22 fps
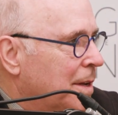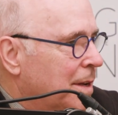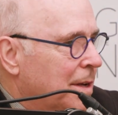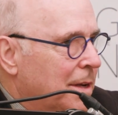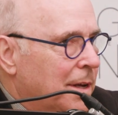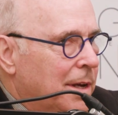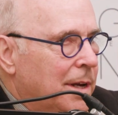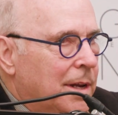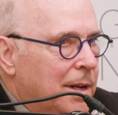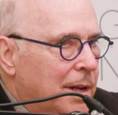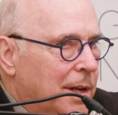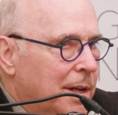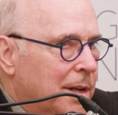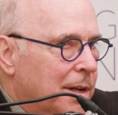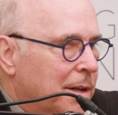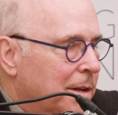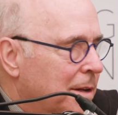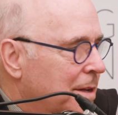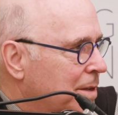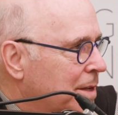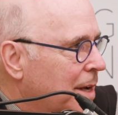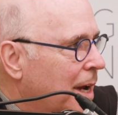in
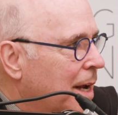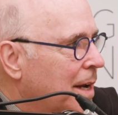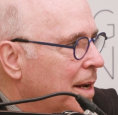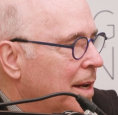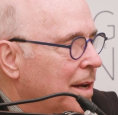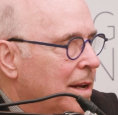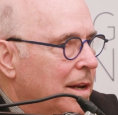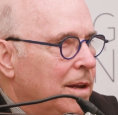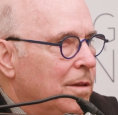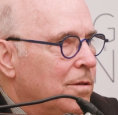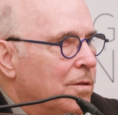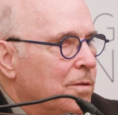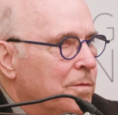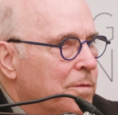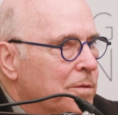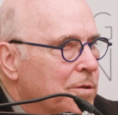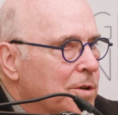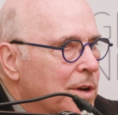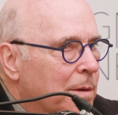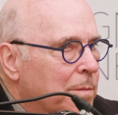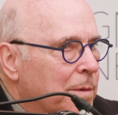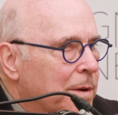a design that either of you
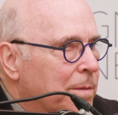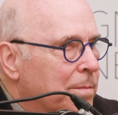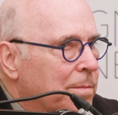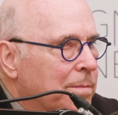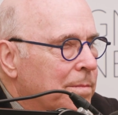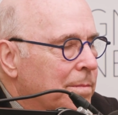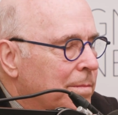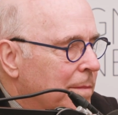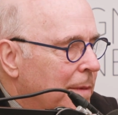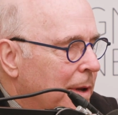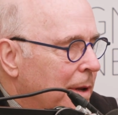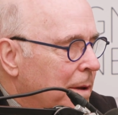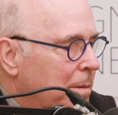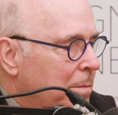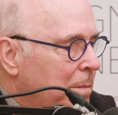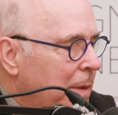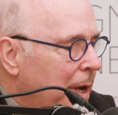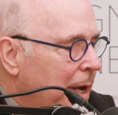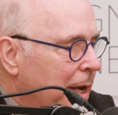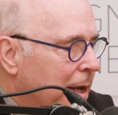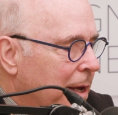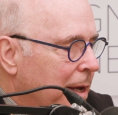gentlemen
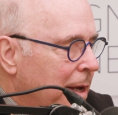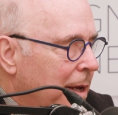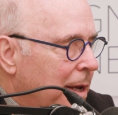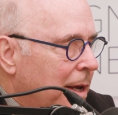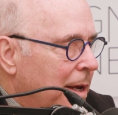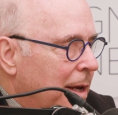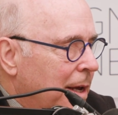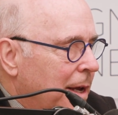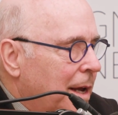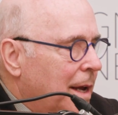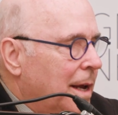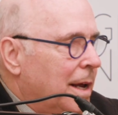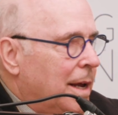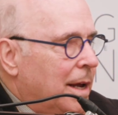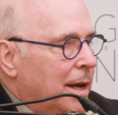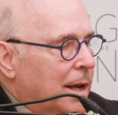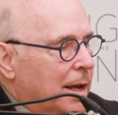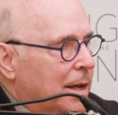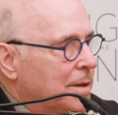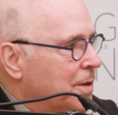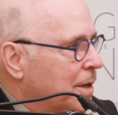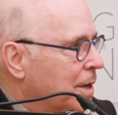make
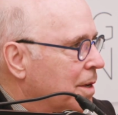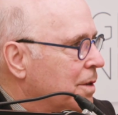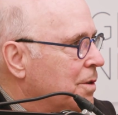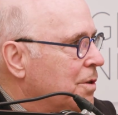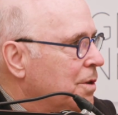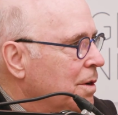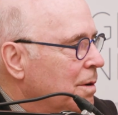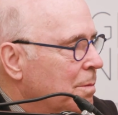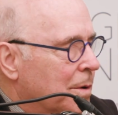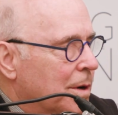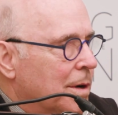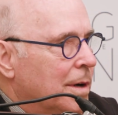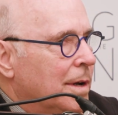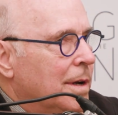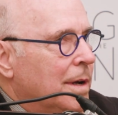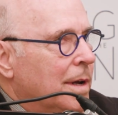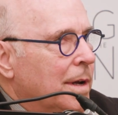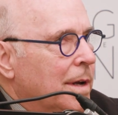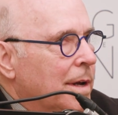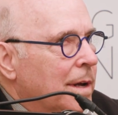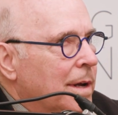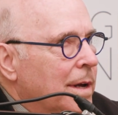as a consumer,
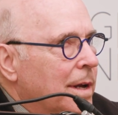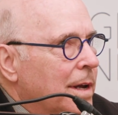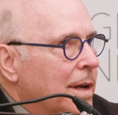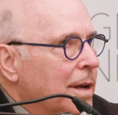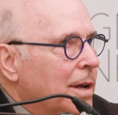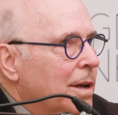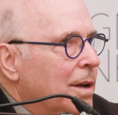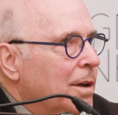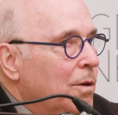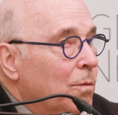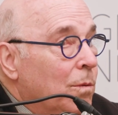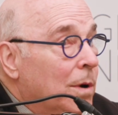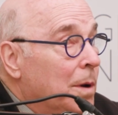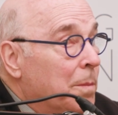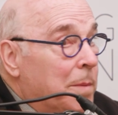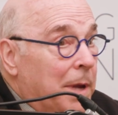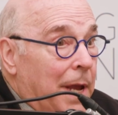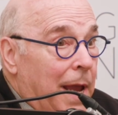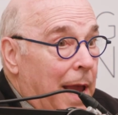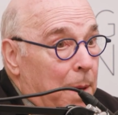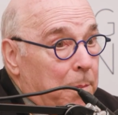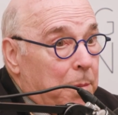you want
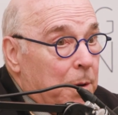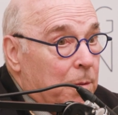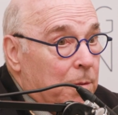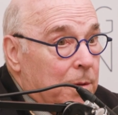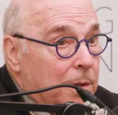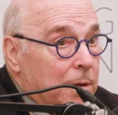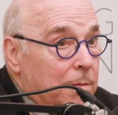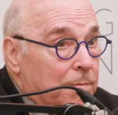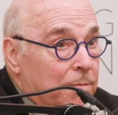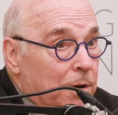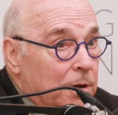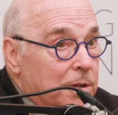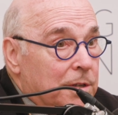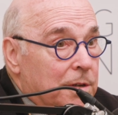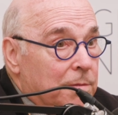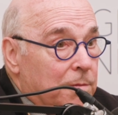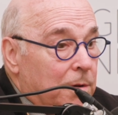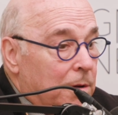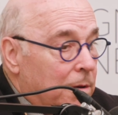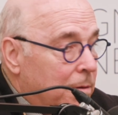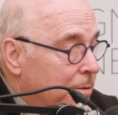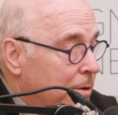to be happy with it, first
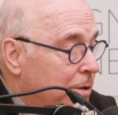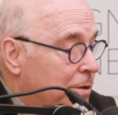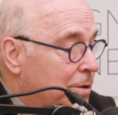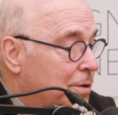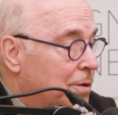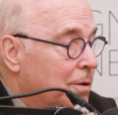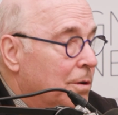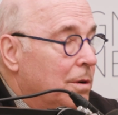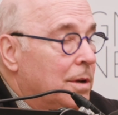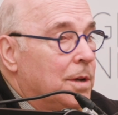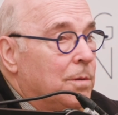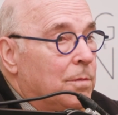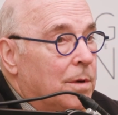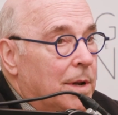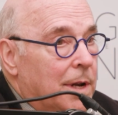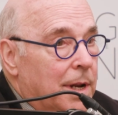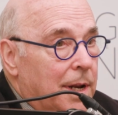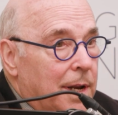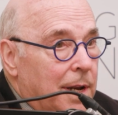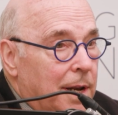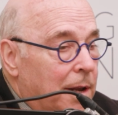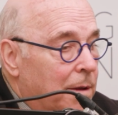of all. You certainly
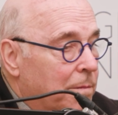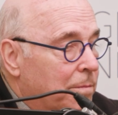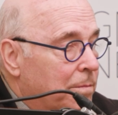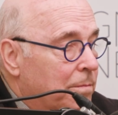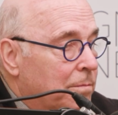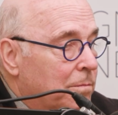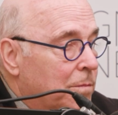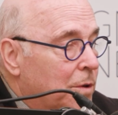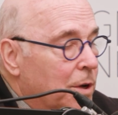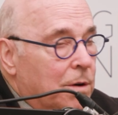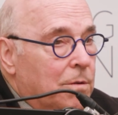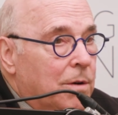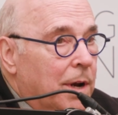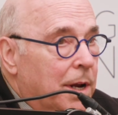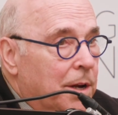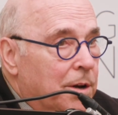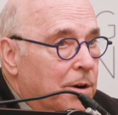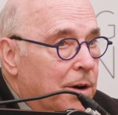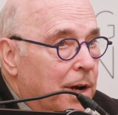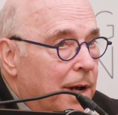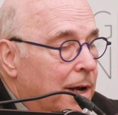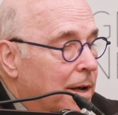want it to look great
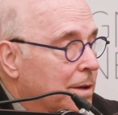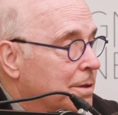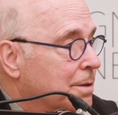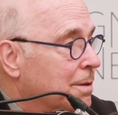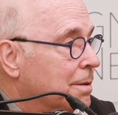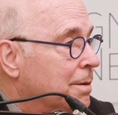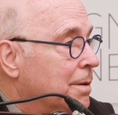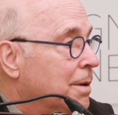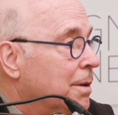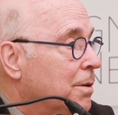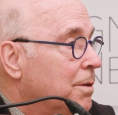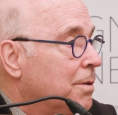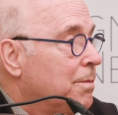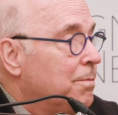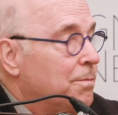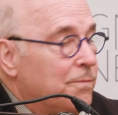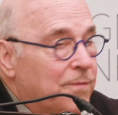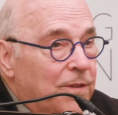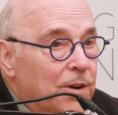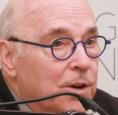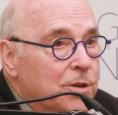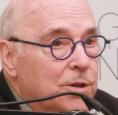in your house and
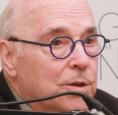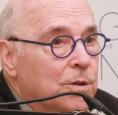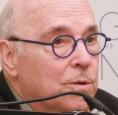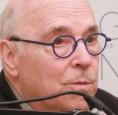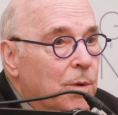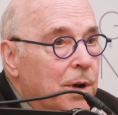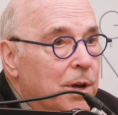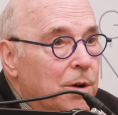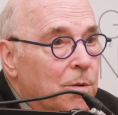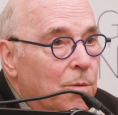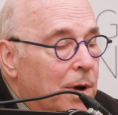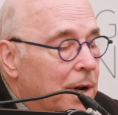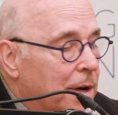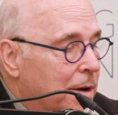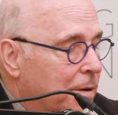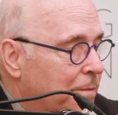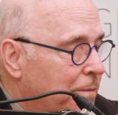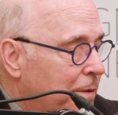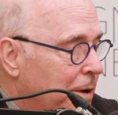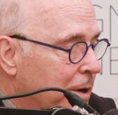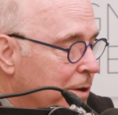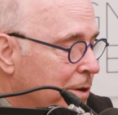function the way you want it
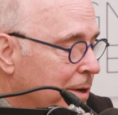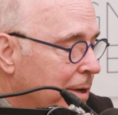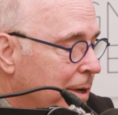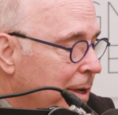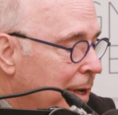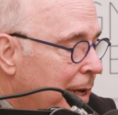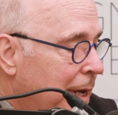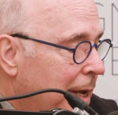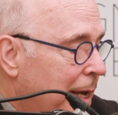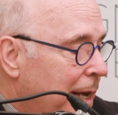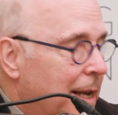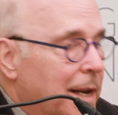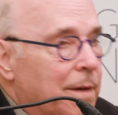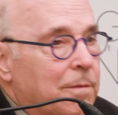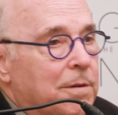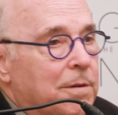to function. And